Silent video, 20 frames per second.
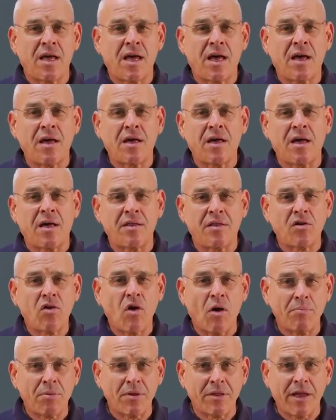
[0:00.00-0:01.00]
uh, the
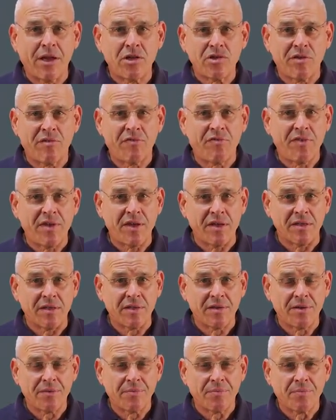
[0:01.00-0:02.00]
computation
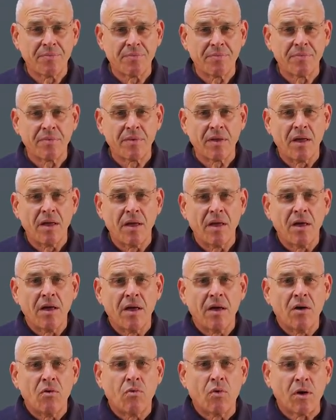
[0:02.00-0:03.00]
field.
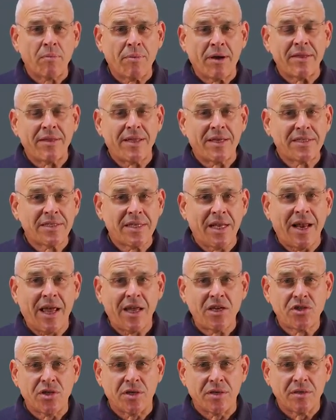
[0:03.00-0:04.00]
What about
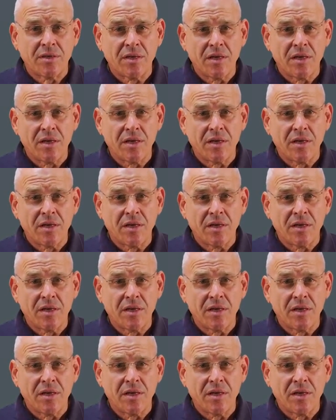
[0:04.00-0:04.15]
destination?